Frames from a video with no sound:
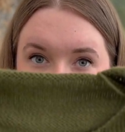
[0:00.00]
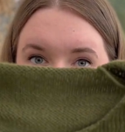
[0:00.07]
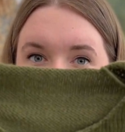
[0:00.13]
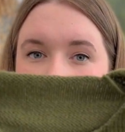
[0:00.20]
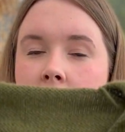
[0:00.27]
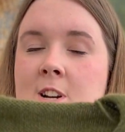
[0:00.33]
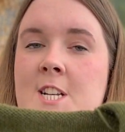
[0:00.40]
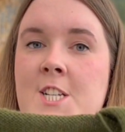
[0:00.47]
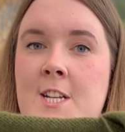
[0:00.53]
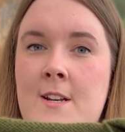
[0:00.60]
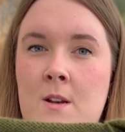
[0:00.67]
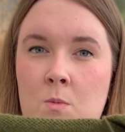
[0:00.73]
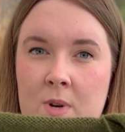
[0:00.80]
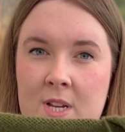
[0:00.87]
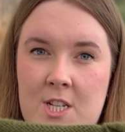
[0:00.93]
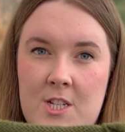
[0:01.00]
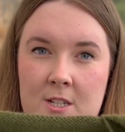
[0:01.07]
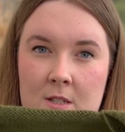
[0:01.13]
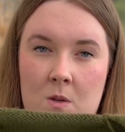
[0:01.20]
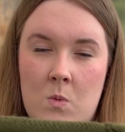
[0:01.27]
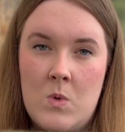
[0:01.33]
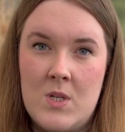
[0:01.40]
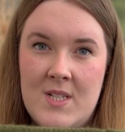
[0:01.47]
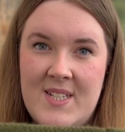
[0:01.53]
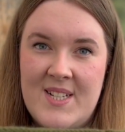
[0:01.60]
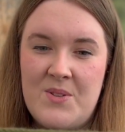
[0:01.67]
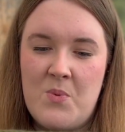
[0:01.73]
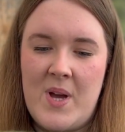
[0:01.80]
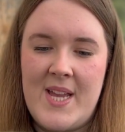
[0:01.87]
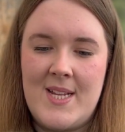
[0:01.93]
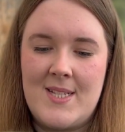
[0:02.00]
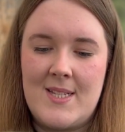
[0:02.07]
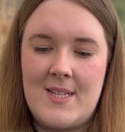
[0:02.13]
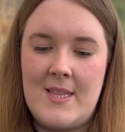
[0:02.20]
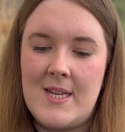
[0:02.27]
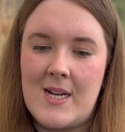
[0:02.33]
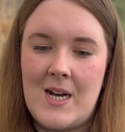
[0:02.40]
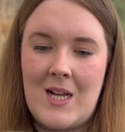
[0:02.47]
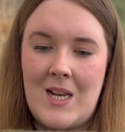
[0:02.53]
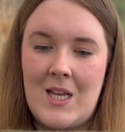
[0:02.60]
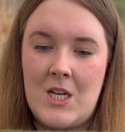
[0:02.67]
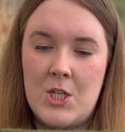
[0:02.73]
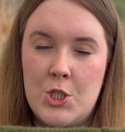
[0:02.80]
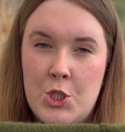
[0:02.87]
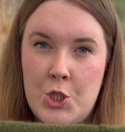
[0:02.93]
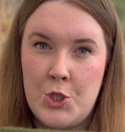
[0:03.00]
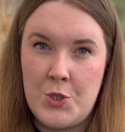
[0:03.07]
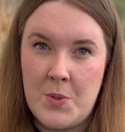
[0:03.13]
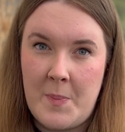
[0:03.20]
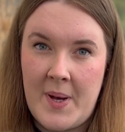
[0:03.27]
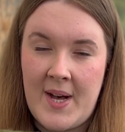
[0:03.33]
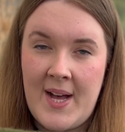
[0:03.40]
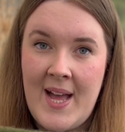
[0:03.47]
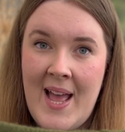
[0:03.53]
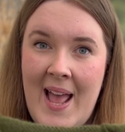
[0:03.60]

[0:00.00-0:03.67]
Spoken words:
Origin, which is the worsted weight in the colour Juniper,